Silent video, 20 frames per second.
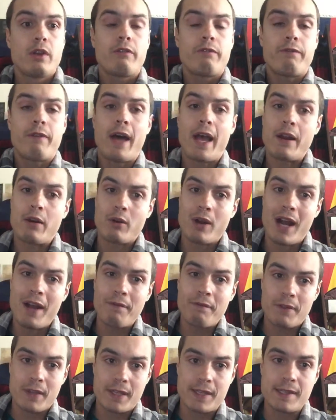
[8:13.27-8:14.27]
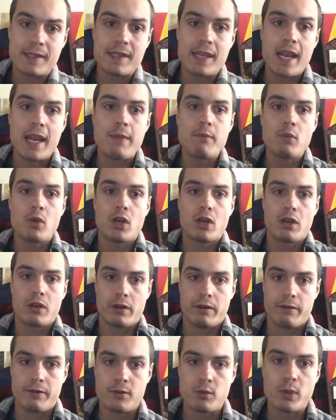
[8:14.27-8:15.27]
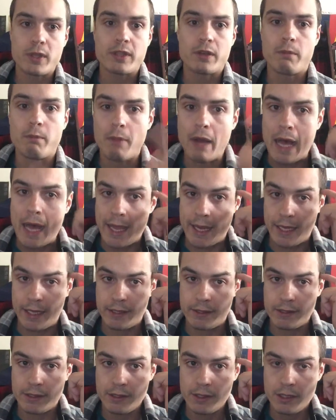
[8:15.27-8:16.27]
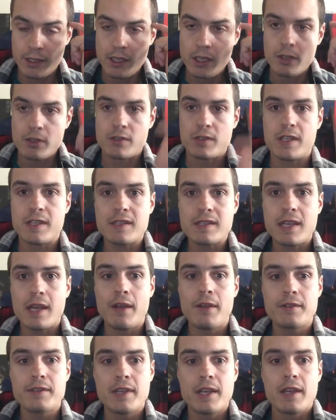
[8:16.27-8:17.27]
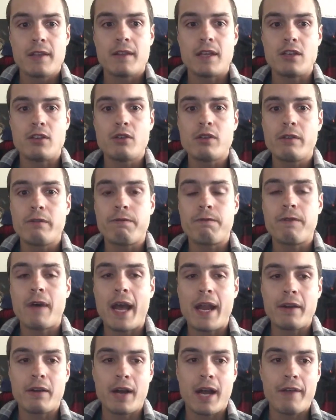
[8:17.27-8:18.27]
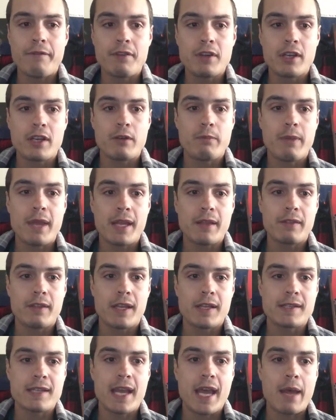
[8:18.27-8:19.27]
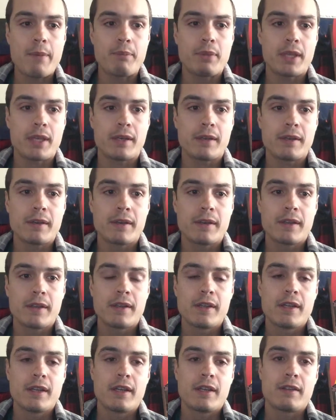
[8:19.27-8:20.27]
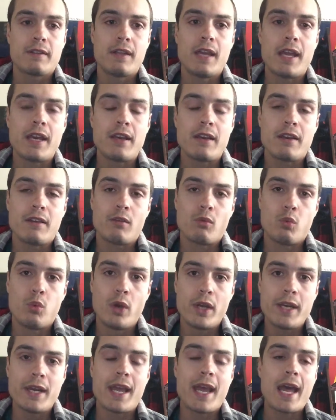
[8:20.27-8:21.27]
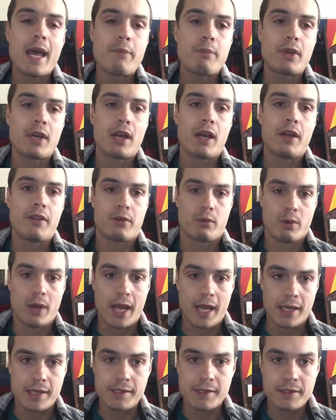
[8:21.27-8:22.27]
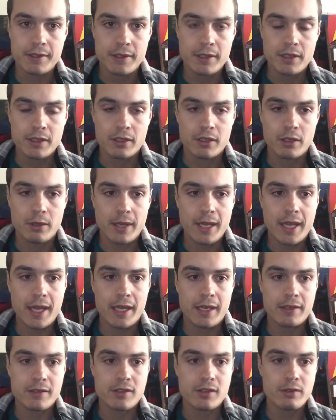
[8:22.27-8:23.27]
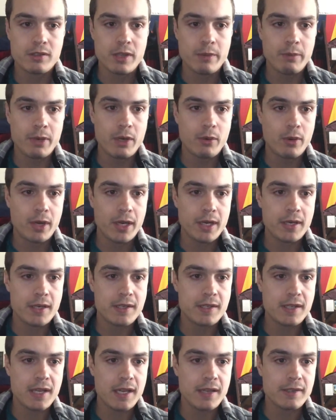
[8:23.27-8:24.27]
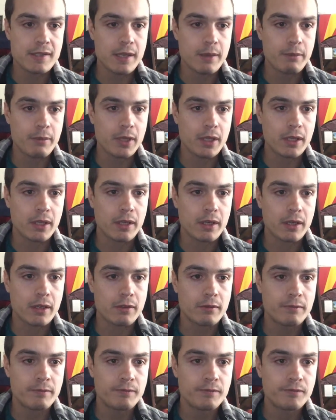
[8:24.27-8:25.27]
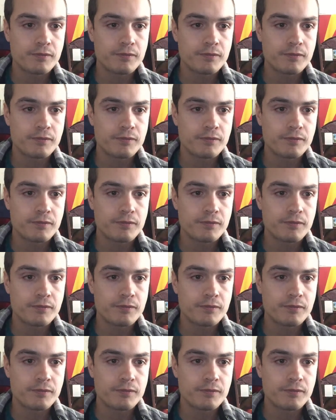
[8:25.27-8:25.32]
fire off the same nerves with their mind. So this tells that you can fire off and you can make things happen that wouldn't happen otherwise. Go ahead. So somebody wanted to say something here.